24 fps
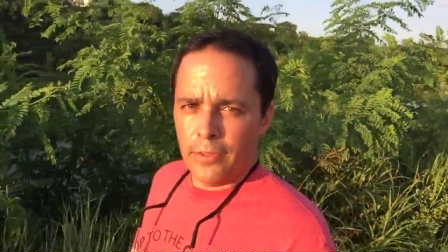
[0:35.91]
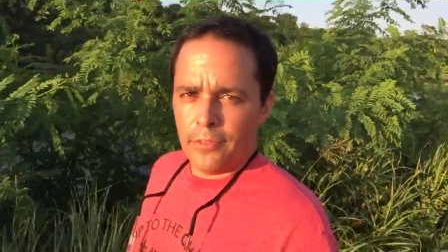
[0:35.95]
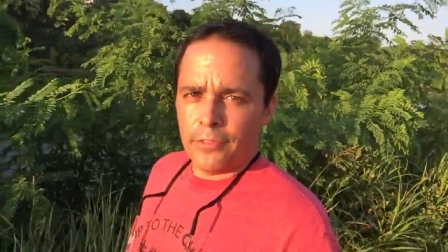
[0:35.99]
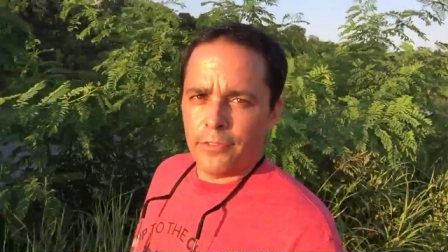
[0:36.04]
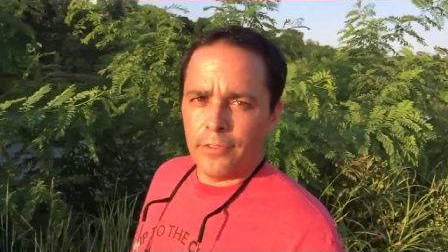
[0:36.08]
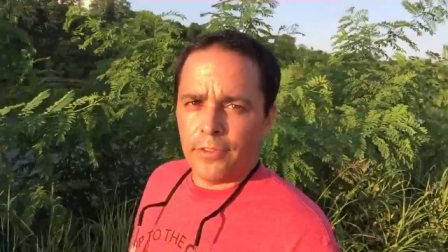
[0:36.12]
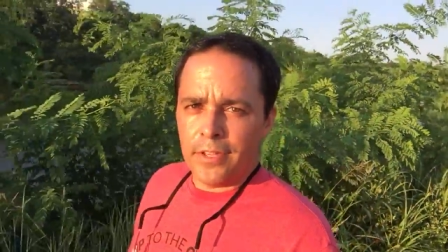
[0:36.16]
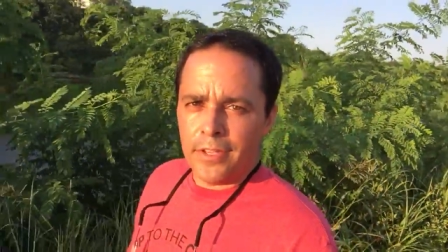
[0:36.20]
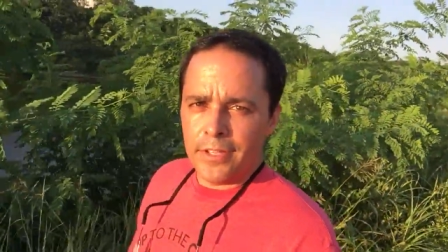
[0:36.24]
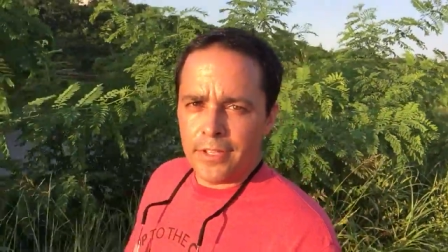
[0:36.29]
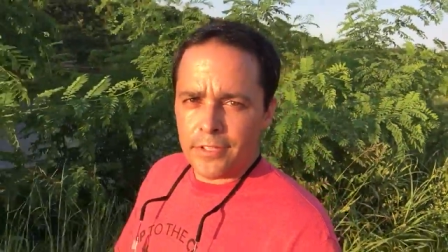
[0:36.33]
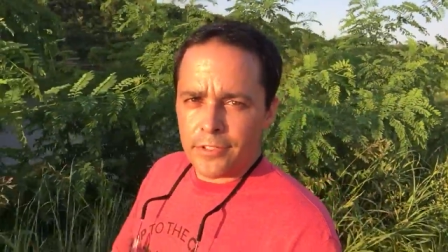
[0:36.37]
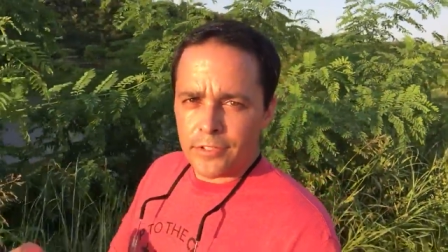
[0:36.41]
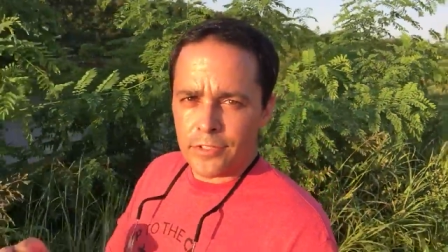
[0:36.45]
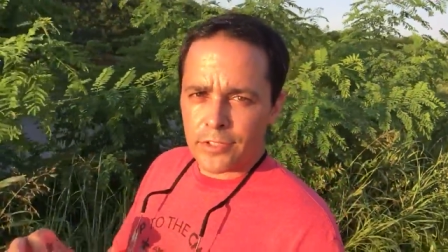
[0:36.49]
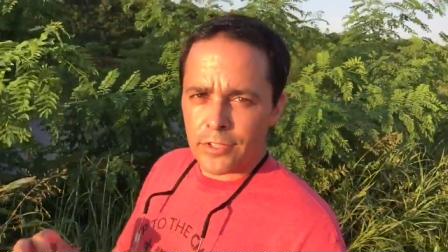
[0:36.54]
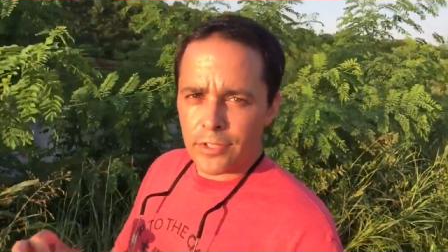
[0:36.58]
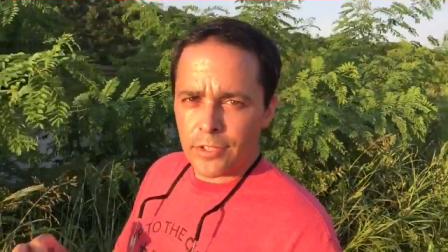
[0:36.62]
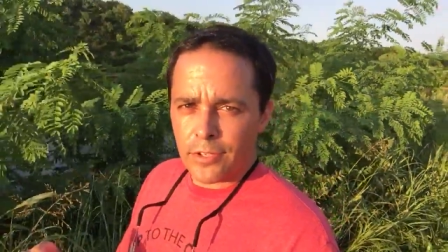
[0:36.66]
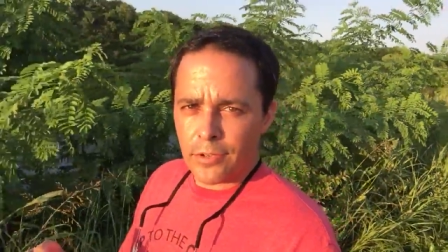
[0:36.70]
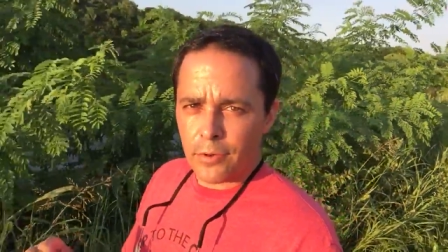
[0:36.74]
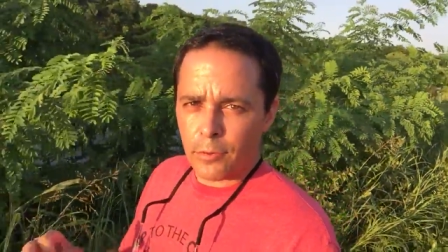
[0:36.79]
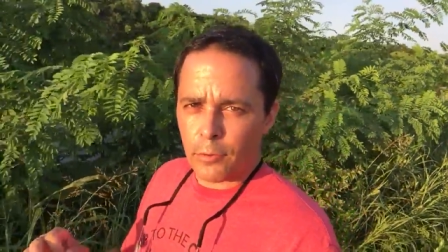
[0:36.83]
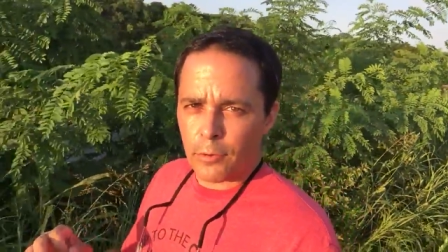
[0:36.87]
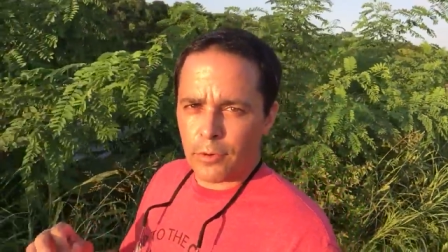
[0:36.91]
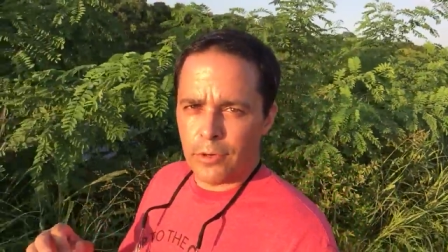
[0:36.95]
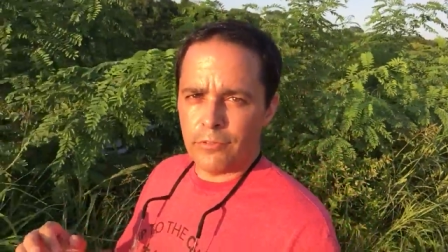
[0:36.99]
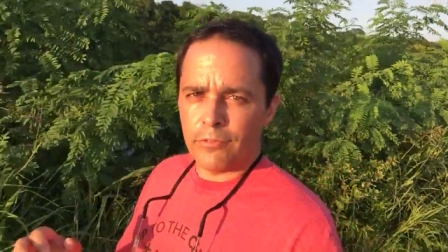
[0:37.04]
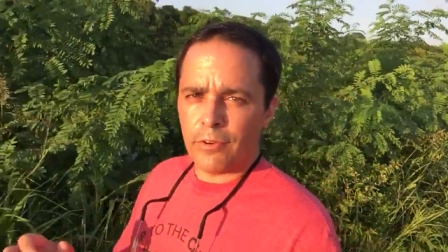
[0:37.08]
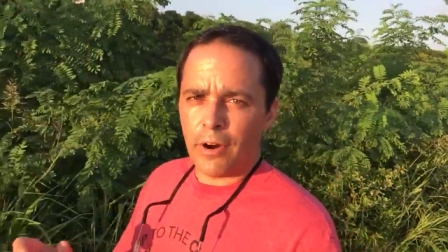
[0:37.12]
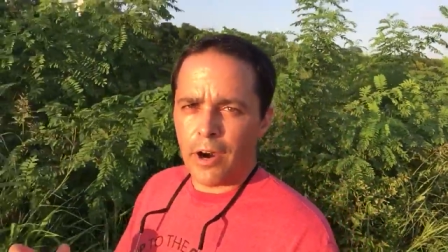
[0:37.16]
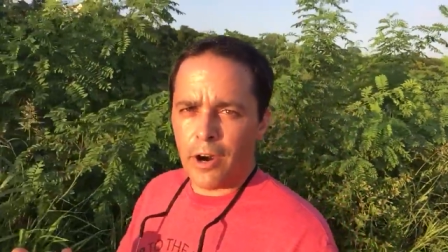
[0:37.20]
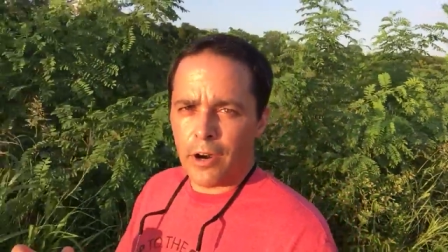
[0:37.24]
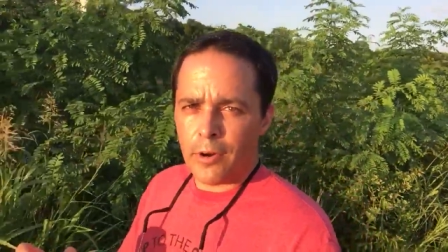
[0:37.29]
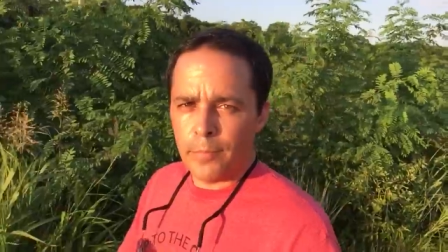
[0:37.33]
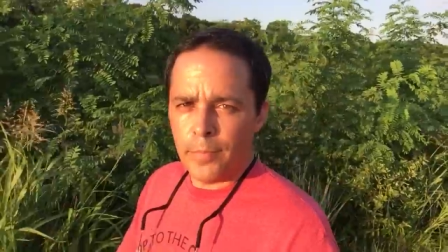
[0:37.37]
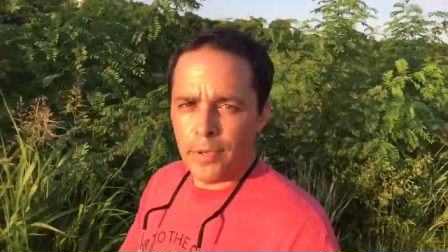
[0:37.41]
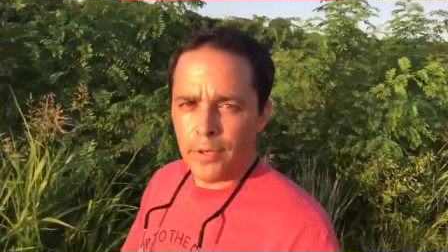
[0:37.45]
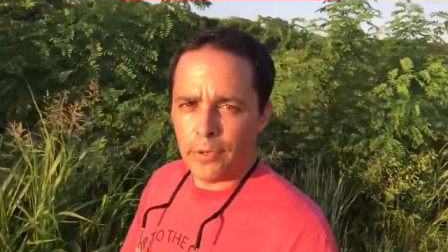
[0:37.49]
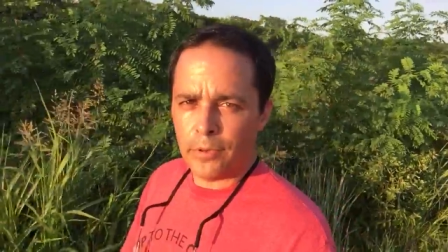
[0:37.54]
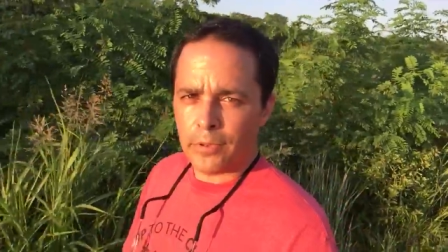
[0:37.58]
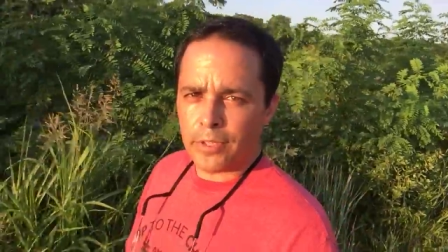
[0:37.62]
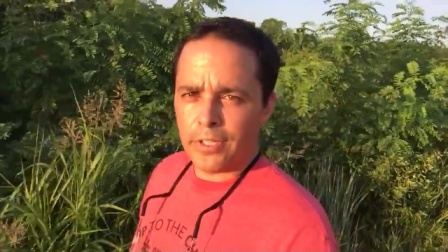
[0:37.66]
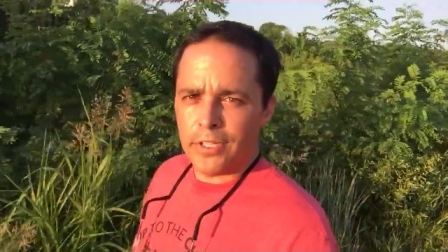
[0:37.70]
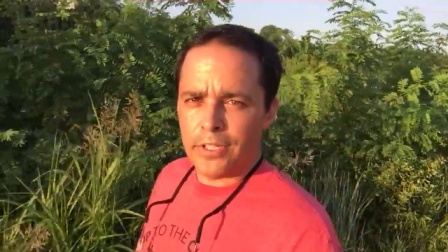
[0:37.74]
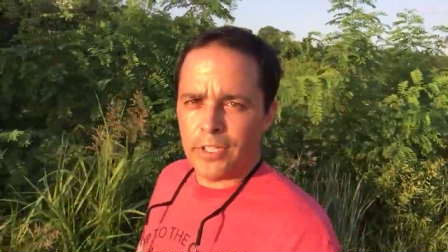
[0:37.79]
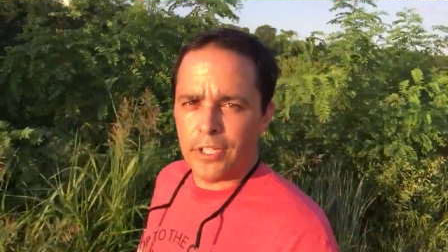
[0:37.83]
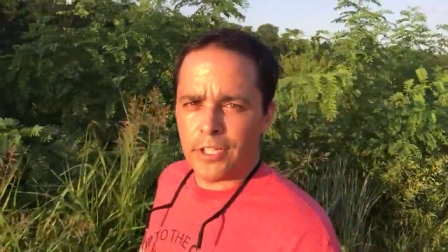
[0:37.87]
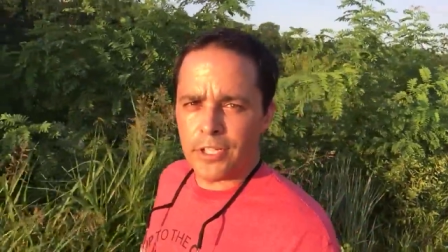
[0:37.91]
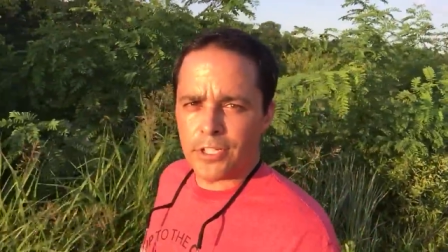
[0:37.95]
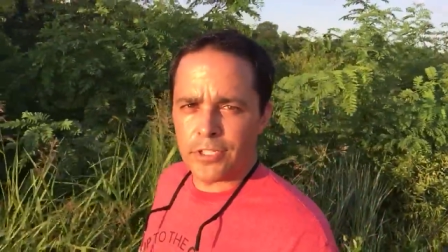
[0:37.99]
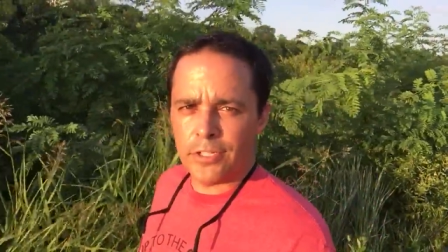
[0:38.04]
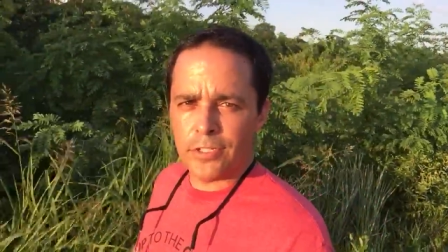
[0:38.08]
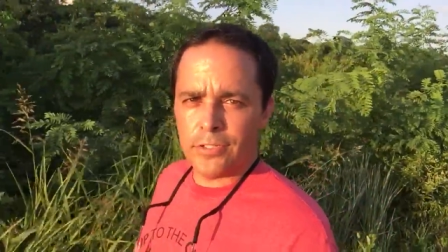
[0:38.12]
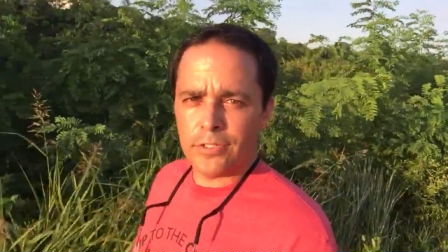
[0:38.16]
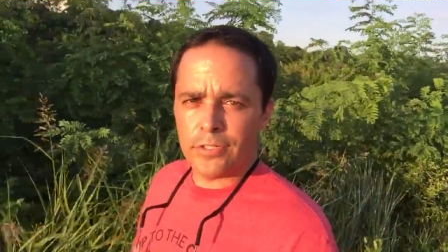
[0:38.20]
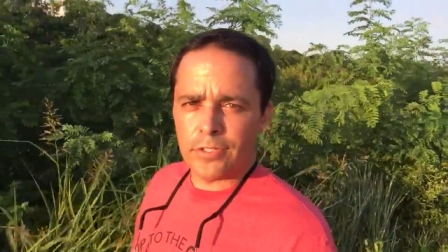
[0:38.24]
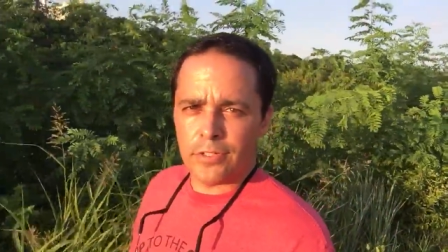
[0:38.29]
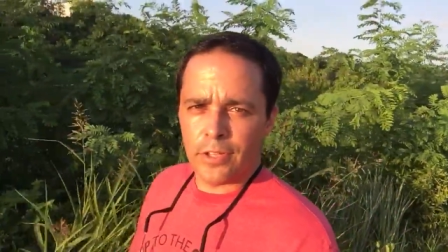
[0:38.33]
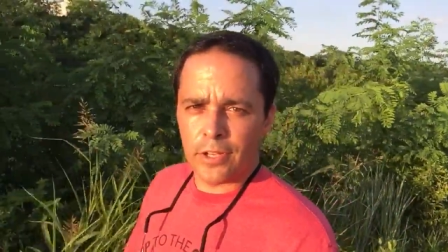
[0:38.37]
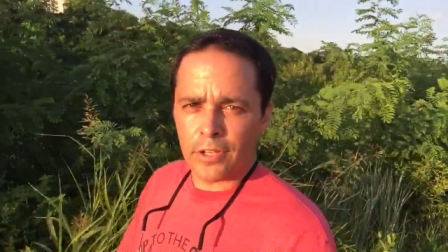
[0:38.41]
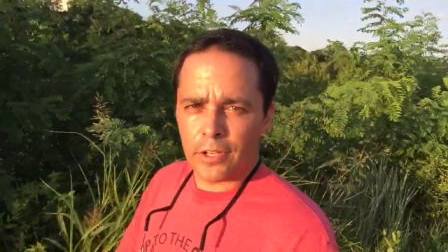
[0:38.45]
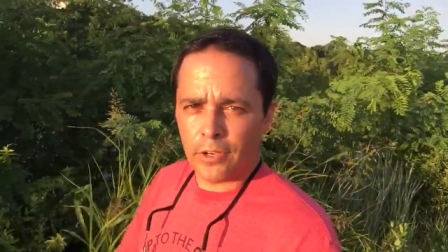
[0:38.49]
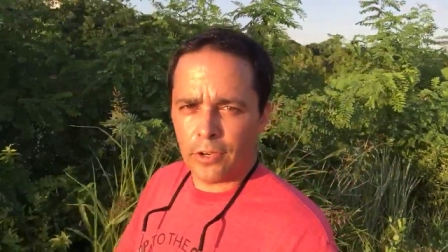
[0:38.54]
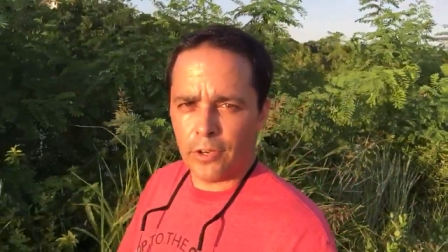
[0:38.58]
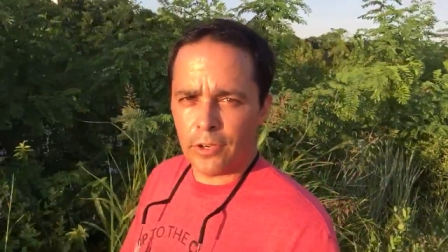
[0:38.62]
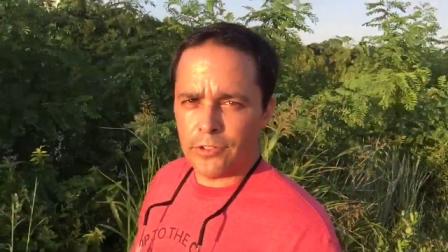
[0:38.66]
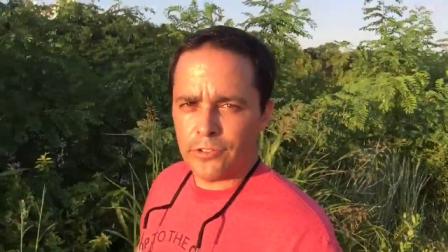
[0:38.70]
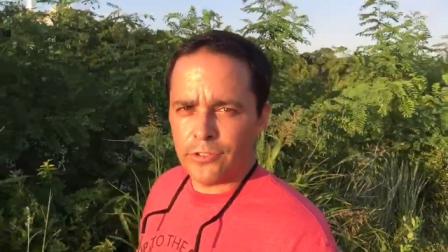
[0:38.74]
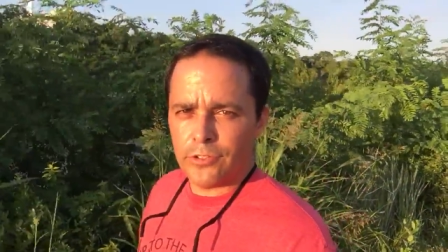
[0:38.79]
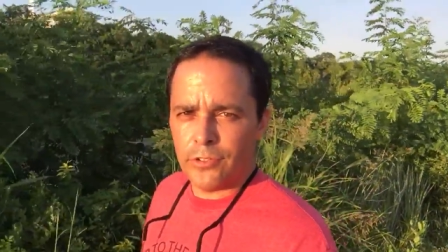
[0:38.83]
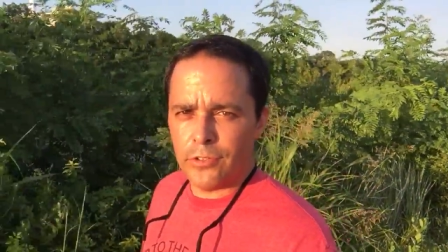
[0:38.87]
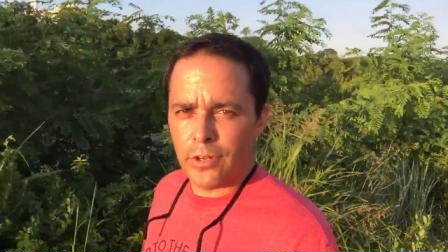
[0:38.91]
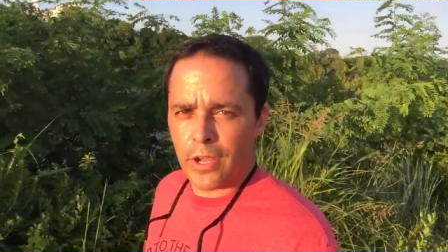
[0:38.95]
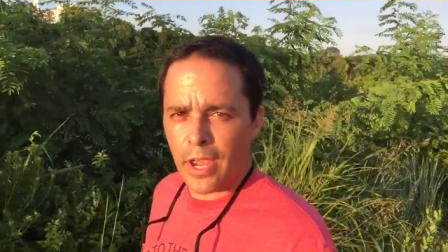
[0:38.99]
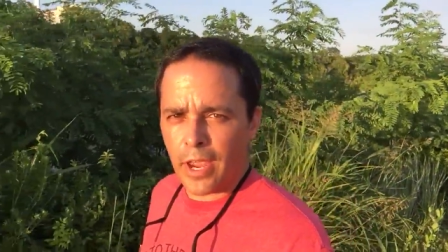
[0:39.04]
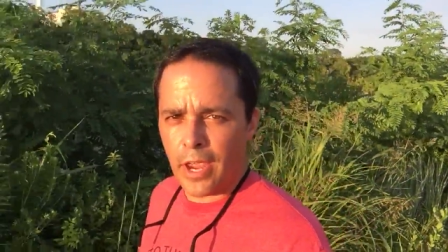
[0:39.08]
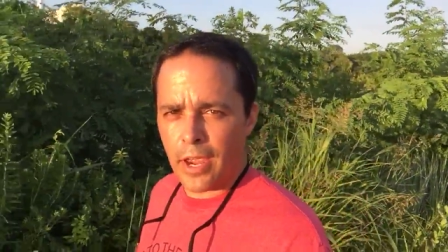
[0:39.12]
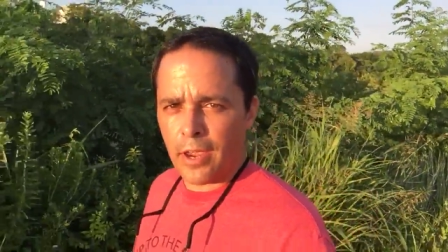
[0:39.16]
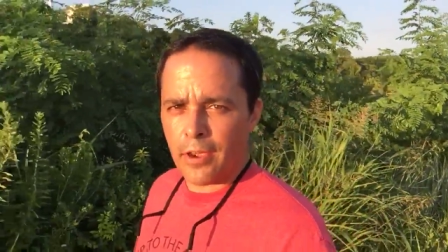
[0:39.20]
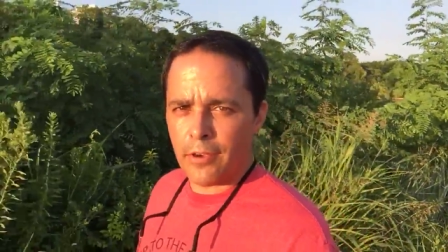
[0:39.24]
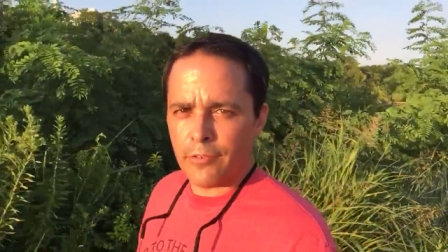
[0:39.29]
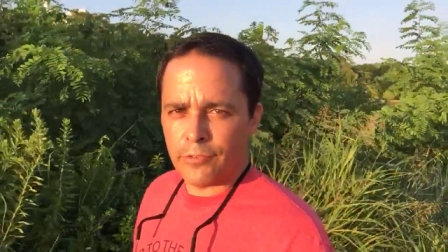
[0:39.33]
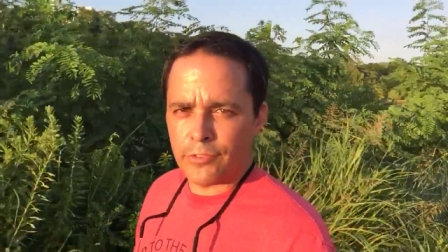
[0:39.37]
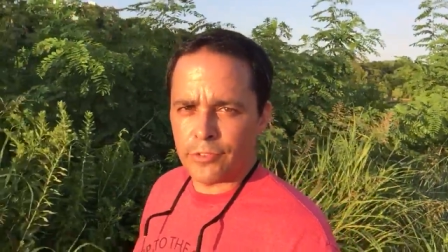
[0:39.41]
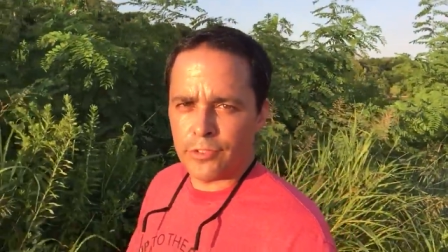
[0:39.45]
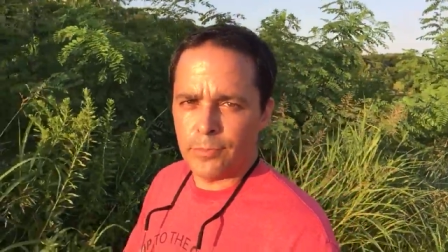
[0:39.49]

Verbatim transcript: things or environmental conditions that cause you to have